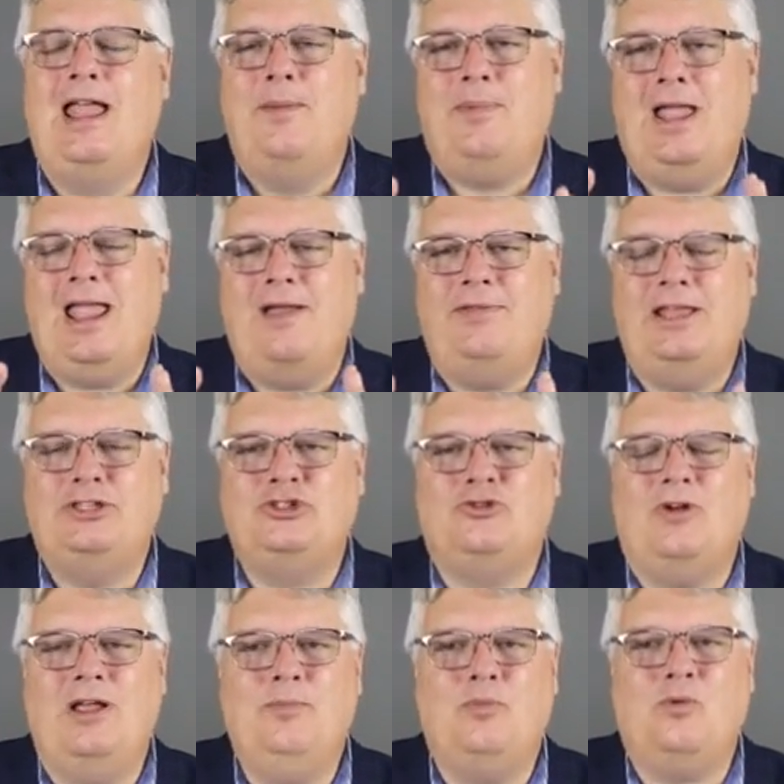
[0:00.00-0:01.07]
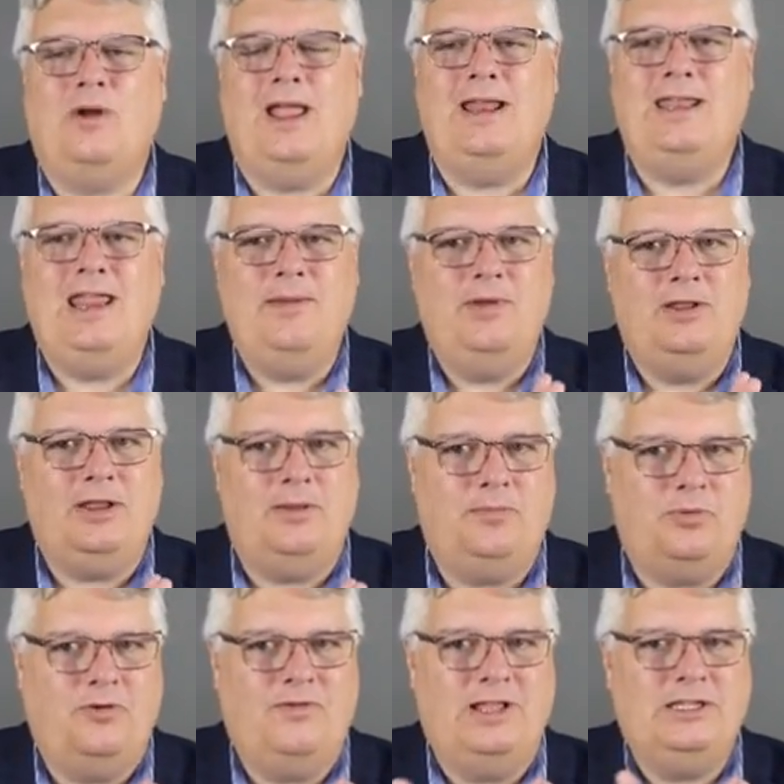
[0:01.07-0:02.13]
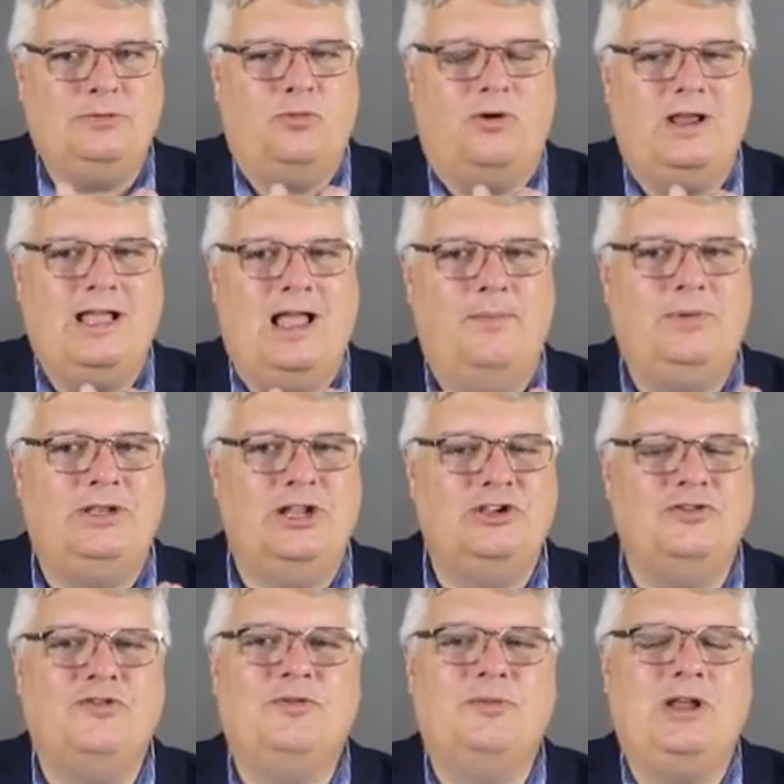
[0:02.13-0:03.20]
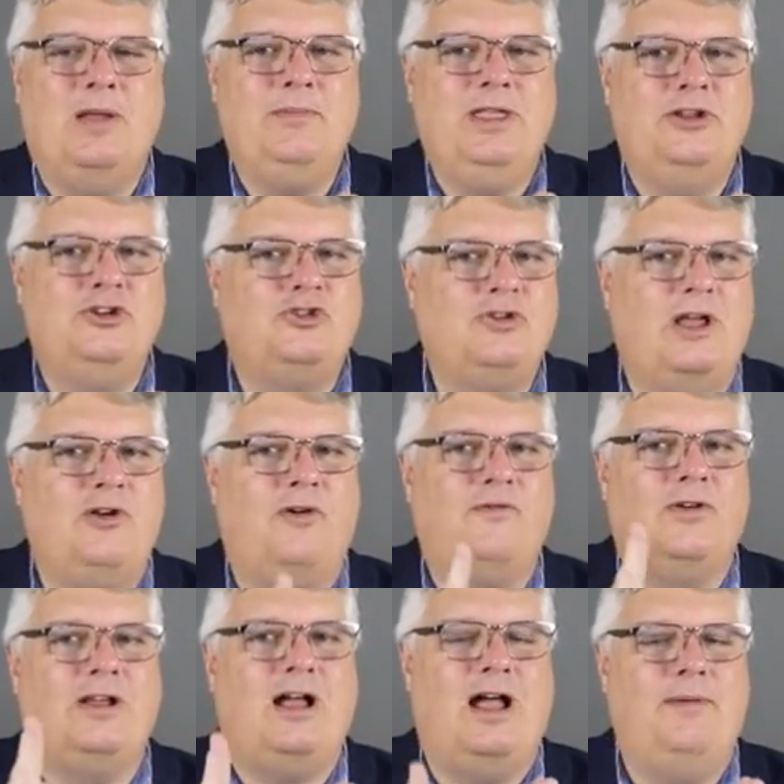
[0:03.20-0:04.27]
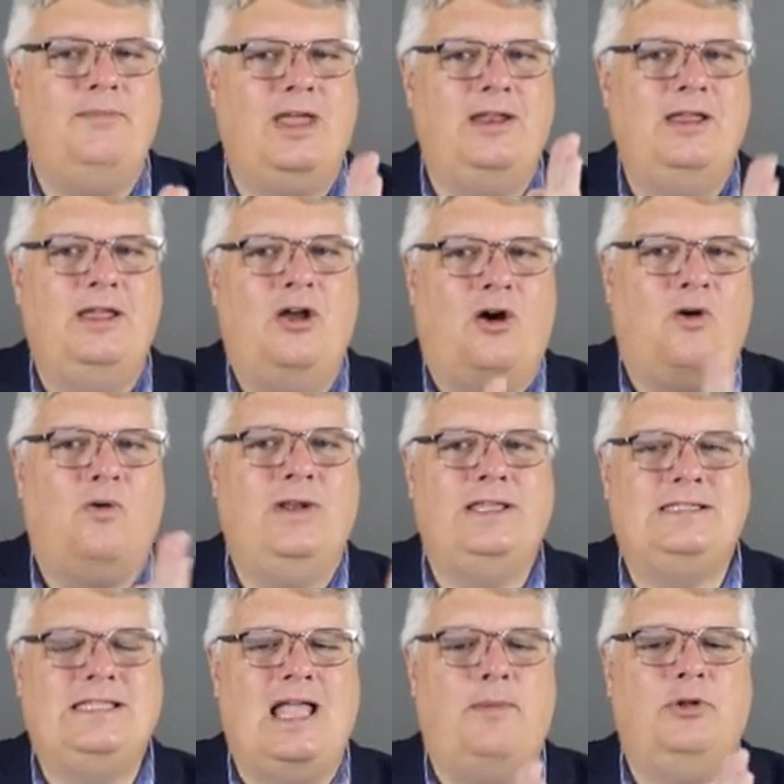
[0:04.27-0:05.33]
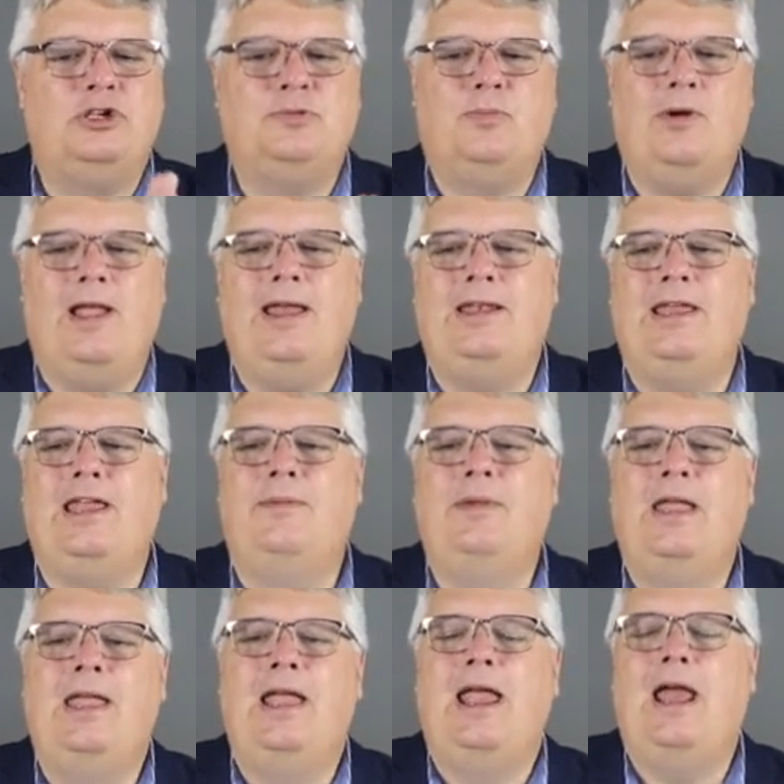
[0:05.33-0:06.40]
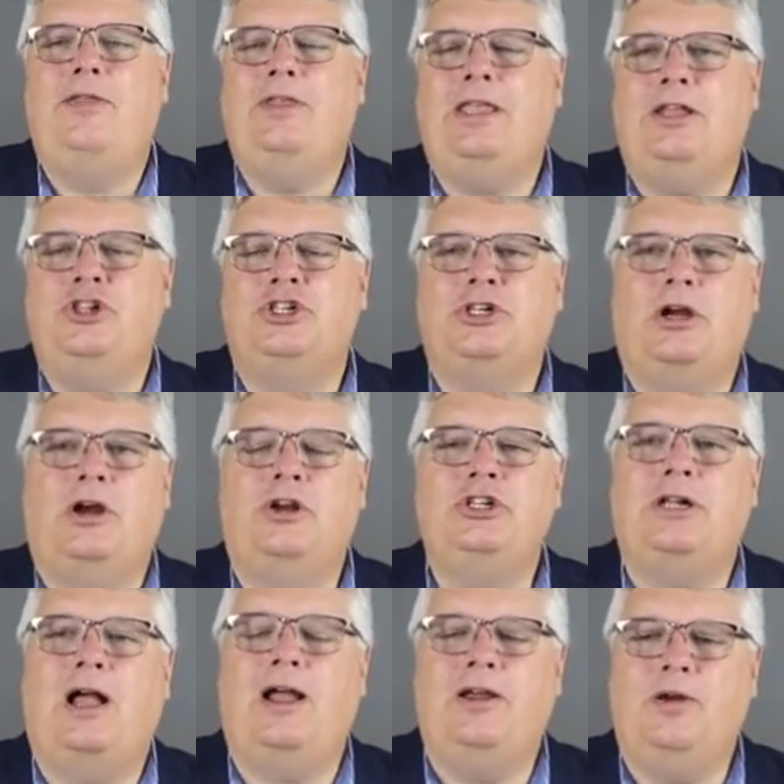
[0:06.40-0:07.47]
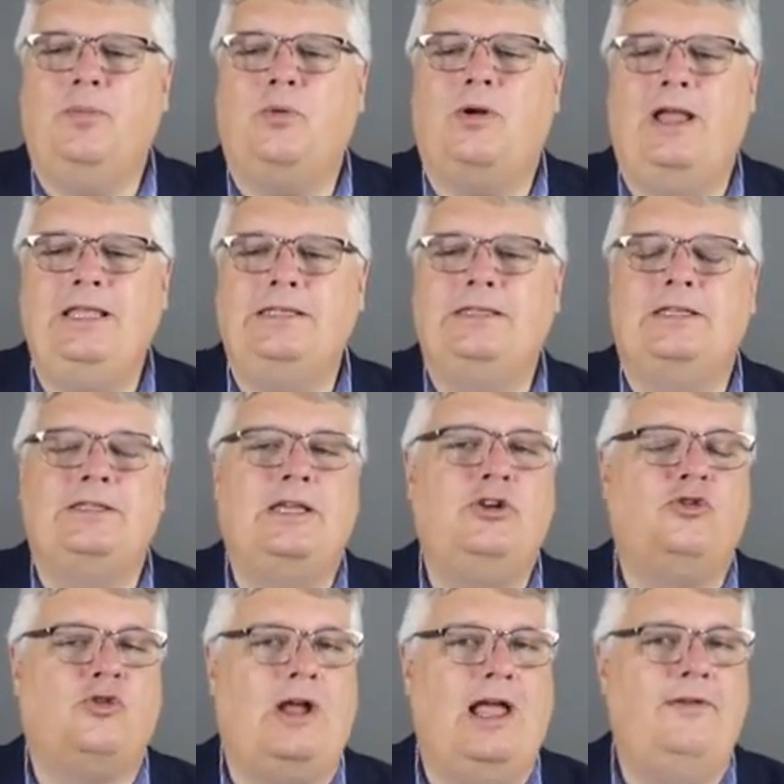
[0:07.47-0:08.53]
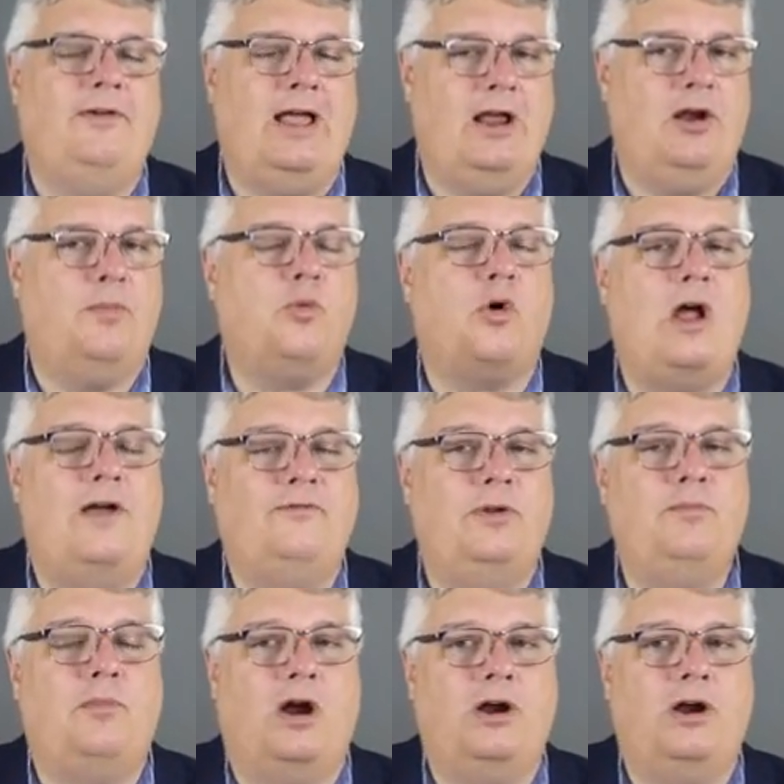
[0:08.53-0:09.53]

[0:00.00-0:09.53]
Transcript: And by having that strong brand name, it prevents more competition from coming in to try to overcome that already established brand name, and they can charge higher prices and drive higher profit